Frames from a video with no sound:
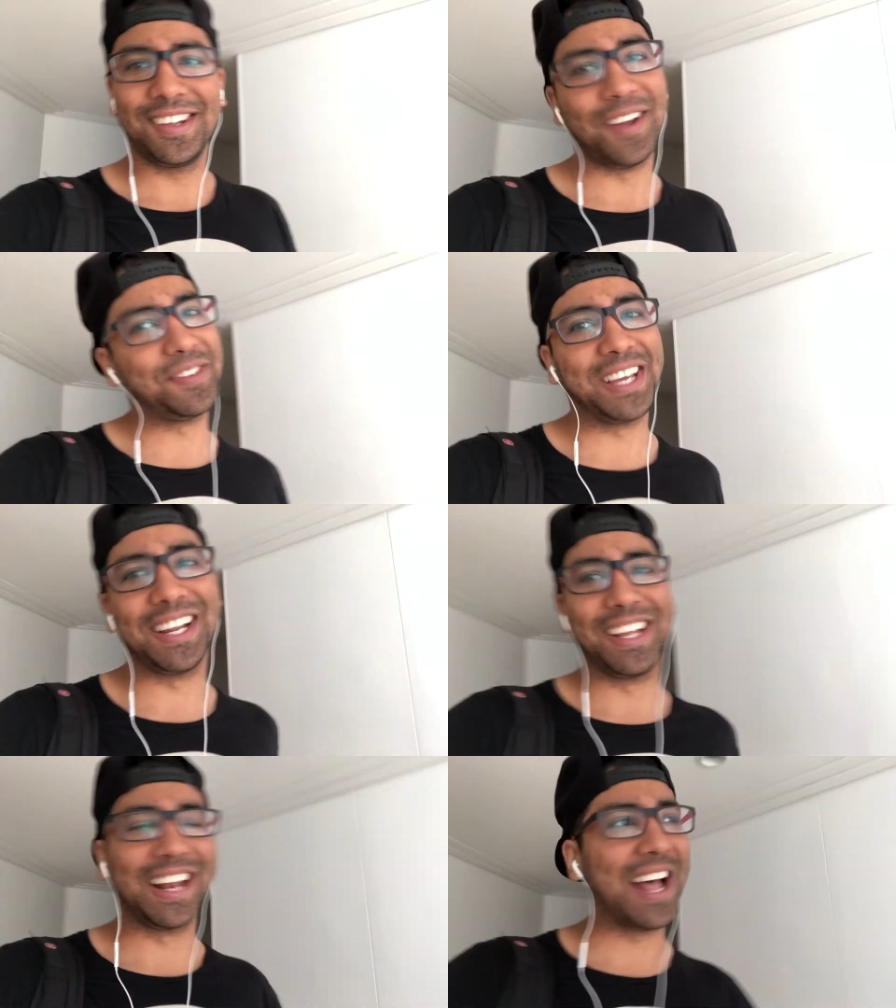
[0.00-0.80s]
I'm
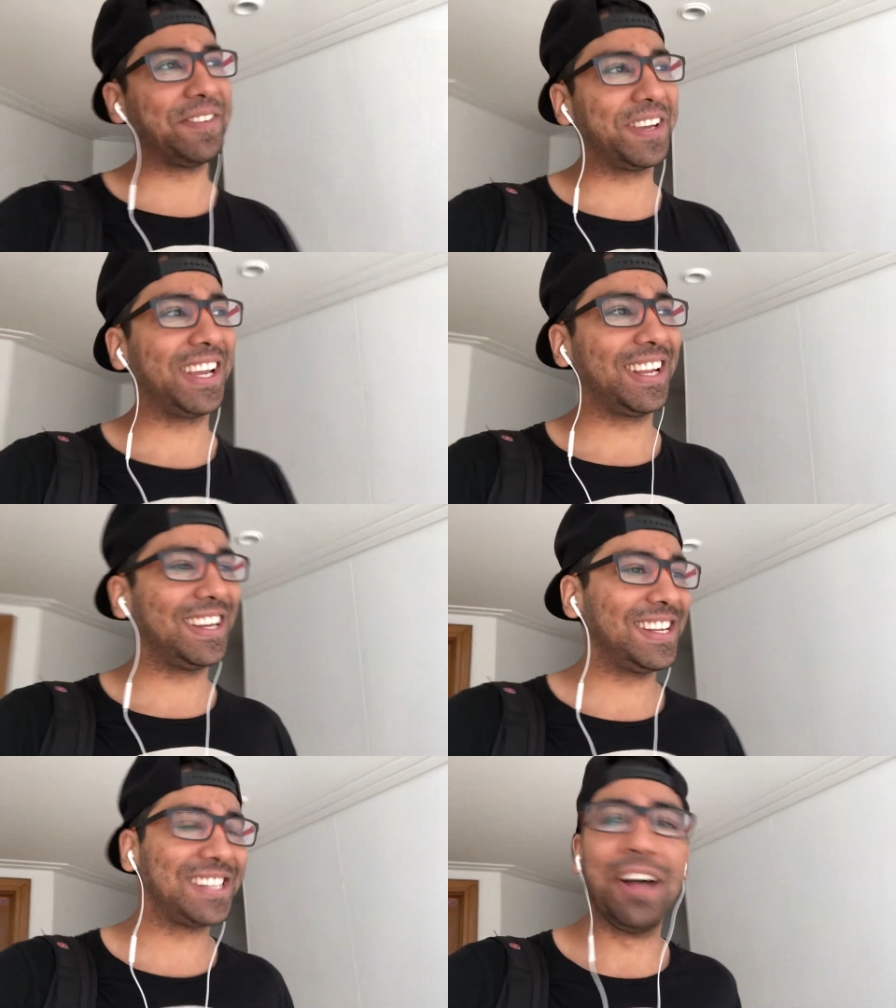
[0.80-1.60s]
kidding, you know what I
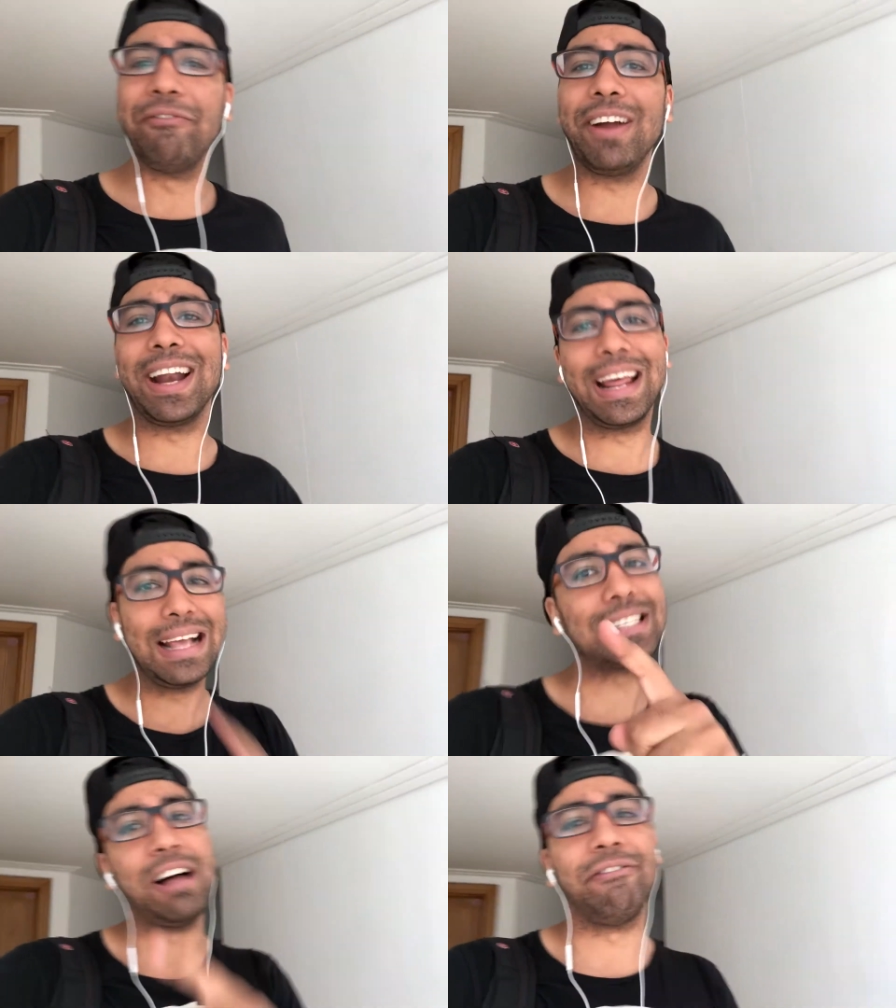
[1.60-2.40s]
mean? It's unfair. It
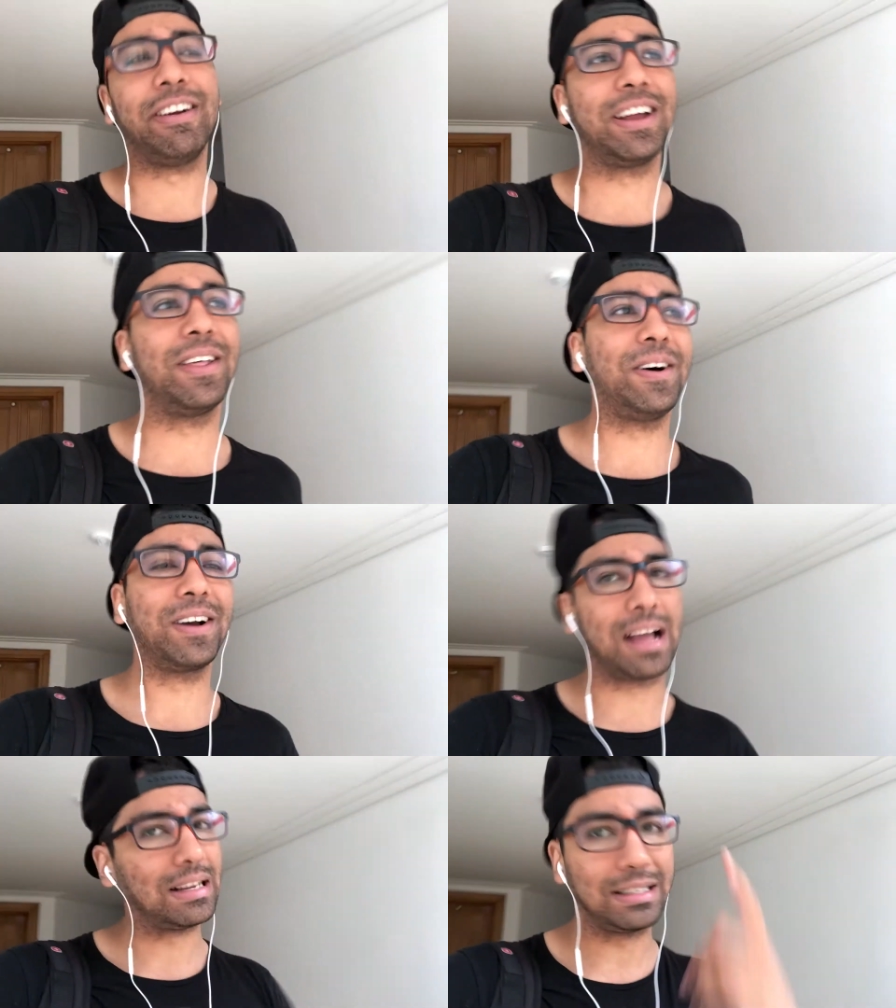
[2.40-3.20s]
is unfair
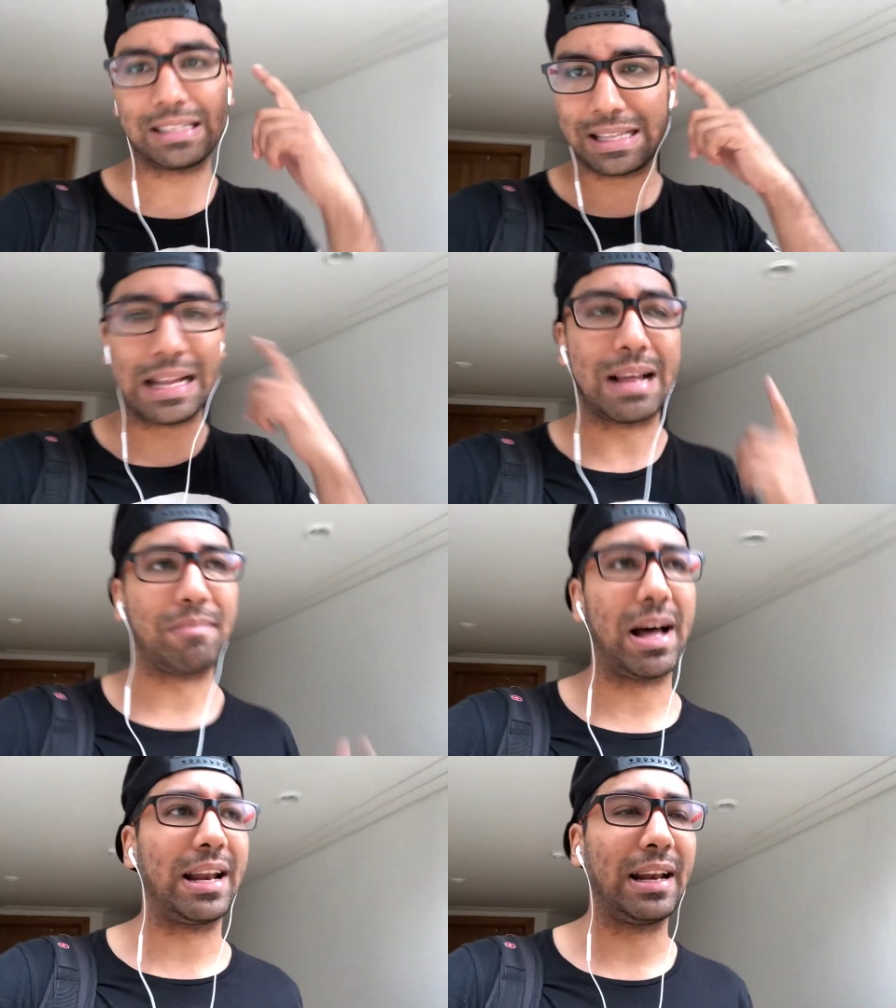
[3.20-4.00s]
though. Just think
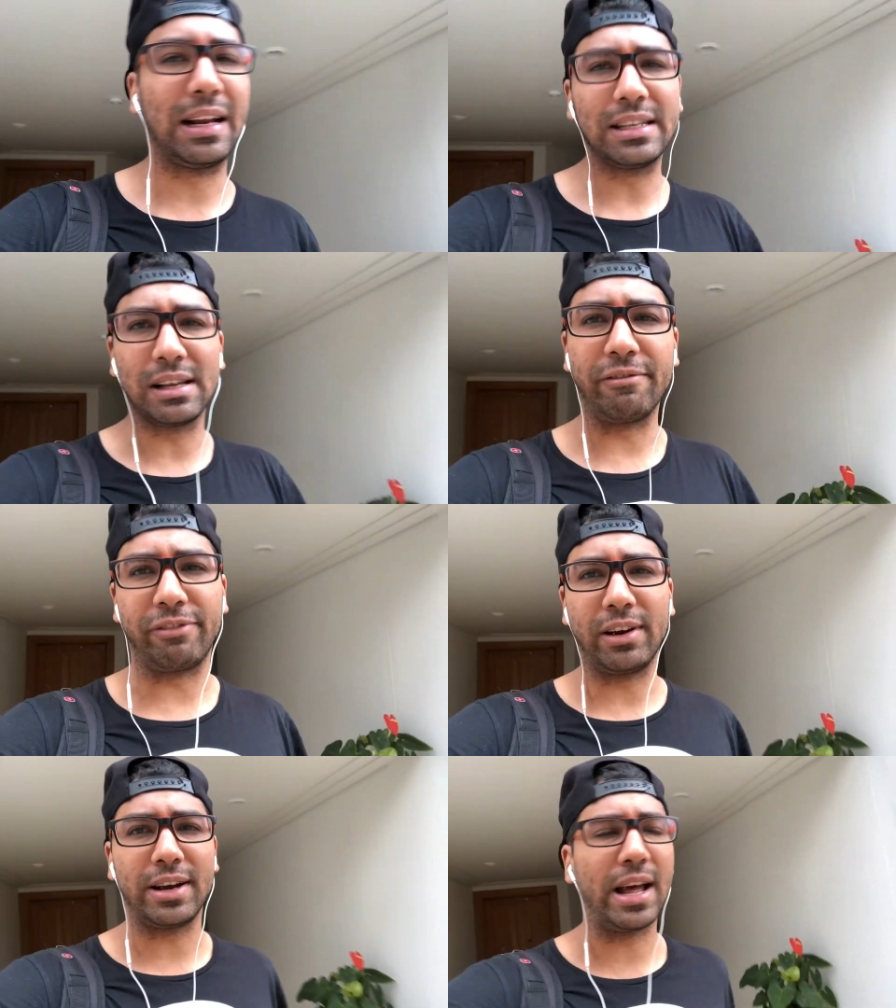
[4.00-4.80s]
about it. It is
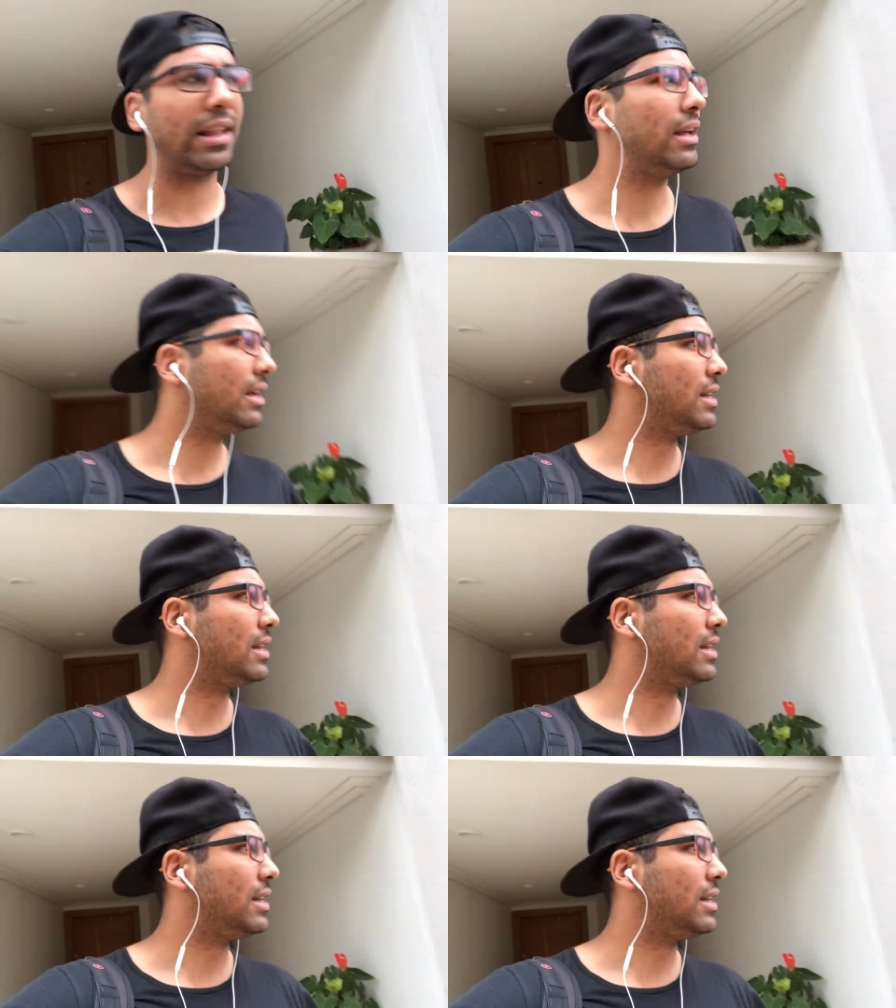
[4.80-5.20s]
unfair that